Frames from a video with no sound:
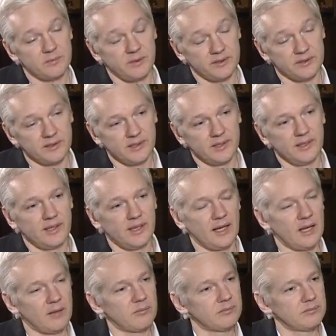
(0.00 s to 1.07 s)
But
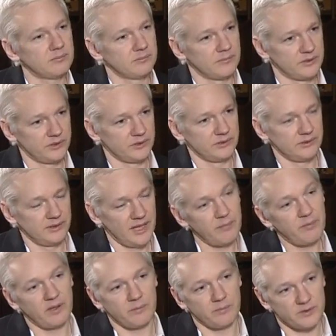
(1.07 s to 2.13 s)
we should
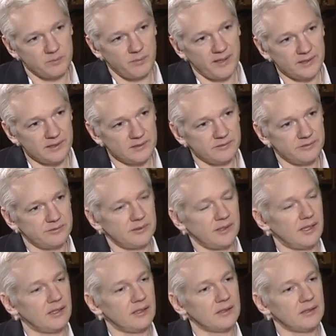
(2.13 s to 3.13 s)
keep it in perspective.